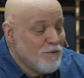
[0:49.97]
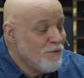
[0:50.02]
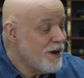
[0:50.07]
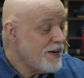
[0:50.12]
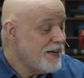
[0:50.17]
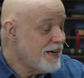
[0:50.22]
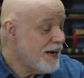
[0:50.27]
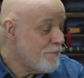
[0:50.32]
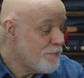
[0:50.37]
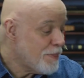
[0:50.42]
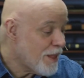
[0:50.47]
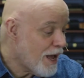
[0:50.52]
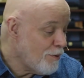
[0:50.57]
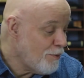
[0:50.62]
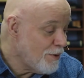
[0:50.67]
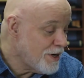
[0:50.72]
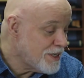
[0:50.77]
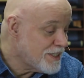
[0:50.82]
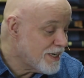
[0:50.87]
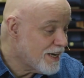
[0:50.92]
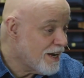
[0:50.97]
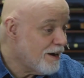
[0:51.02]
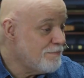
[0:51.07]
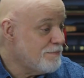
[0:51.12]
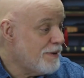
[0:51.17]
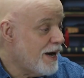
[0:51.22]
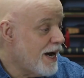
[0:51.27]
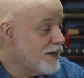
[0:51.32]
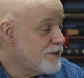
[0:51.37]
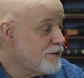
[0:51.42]
Right now, I want us to
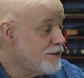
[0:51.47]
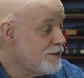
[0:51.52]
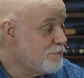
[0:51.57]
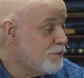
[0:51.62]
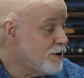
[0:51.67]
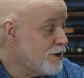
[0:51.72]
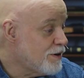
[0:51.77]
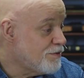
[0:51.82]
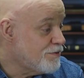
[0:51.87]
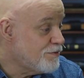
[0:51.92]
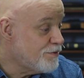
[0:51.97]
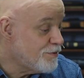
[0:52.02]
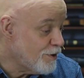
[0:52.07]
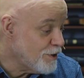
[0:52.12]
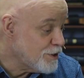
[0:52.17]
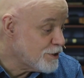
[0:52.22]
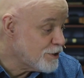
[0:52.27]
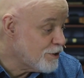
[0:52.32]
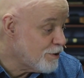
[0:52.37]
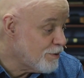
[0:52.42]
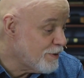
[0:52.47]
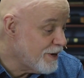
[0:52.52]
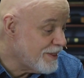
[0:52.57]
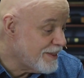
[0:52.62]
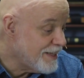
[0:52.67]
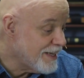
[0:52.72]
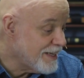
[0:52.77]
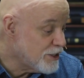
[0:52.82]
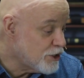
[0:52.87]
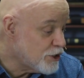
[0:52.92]
come back to the book of First
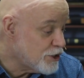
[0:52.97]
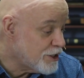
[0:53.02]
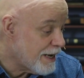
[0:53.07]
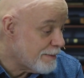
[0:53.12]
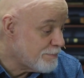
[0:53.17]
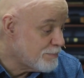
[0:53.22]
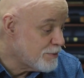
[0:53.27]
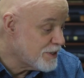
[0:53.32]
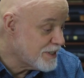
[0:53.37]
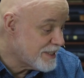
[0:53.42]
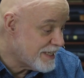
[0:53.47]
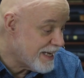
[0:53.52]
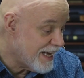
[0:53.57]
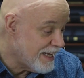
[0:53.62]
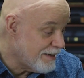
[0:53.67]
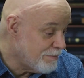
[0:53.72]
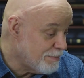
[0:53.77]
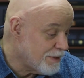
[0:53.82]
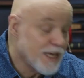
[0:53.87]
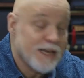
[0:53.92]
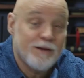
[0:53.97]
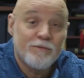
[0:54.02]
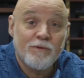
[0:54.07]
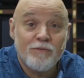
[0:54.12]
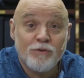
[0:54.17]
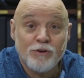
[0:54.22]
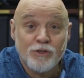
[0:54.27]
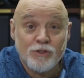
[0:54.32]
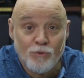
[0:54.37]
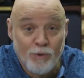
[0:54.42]
Corinthians chapter ten, beginning
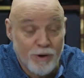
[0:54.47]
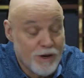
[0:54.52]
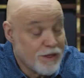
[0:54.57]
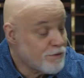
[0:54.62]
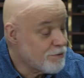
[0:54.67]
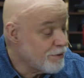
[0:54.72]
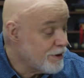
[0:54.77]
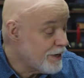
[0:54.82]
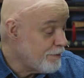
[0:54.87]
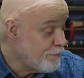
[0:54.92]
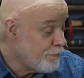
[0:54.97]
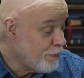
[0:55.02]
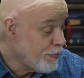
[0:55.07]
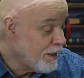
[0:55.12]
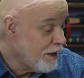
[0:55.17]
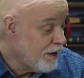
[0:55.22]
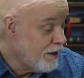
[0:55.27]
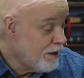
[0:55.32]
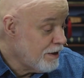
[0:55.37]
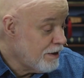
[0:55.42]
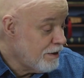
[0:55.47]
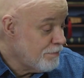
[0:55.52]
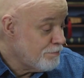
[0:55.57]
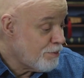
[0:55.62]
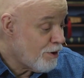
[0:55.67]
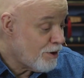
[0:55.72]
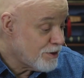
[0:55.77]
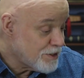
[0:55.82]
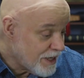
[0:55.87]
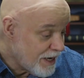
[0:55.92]
with verse twenty-three.
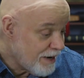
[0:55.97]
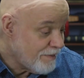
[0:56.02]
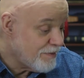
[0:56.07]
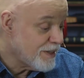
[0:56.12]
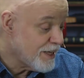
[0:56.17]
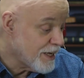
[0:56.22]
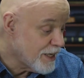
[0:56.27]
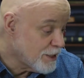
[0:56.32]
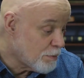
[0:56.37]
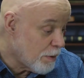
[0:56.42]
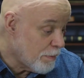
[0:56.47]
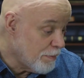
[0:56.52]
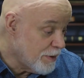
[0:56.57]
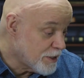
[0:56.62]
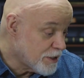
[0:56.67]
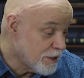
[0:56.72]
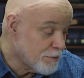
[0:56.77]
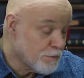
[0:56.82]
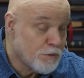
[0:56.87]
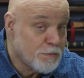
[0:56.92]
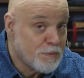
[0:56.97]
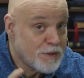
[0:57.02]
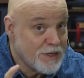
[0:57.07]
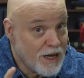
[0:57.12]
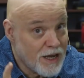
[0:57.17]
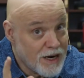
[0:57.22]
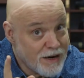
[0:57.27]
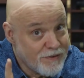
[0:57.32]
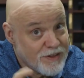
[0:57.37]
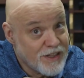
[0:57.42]
Paul said, everything is permissible, but
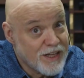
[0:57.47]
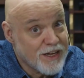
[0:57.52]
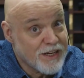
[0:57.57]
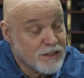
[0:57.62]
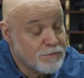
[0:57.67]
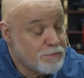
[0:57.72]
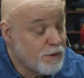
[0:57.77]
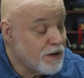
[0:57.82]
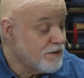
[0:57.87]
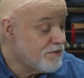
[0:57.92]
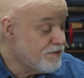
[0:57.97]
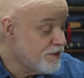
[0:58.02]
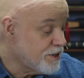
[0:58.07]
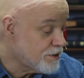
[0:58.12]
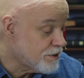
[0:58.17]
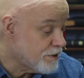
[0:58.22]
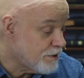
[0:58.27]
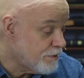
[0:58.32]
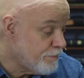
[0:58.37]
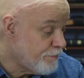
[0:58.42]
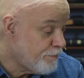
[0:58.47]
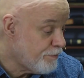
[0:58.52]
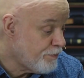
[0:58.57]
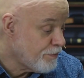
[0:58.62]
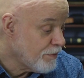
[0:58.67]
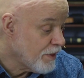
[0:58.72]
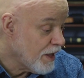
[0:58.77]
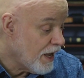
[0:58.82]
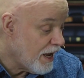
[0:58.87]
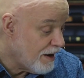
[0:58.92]
not everything is beneficial.
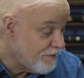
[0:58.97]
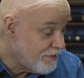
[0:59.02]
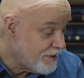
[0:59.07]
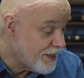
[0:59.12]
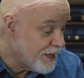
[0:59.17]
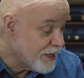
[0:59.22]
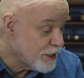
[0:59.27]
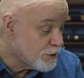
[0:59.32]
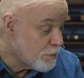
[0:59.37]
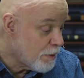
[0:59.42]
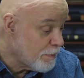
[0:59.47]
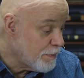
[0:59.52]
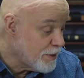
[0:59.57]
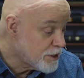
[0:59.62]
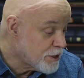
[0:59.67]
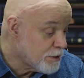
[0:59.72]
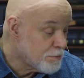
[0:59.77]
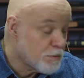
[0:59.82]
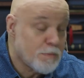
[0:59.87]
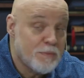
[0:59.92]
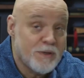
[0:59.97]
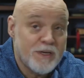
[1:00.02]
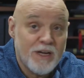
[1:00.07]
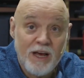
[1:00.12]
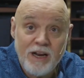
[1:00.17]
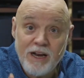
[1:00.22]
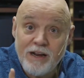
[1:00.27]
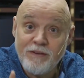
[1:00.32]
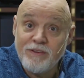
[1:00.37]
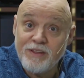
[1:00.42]
Everything is permissible, but
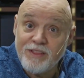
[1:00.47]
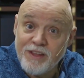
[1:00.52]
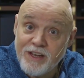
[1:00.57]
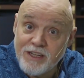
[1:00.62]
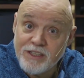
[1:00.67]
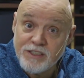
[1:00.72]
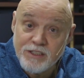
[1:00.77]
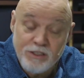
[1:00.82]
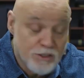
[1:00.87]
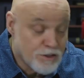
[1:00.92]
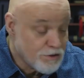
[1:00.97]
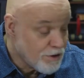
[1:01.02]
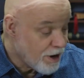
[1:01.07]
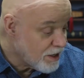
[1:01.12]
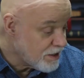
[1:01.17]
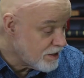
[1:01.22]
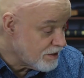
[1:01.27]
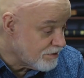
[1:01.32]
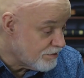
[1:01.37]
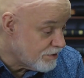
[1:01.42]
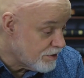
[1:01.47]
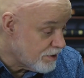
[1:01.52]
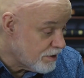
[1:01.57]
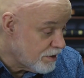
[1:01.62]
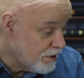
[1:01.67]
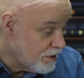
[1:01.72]
not everything is constructive.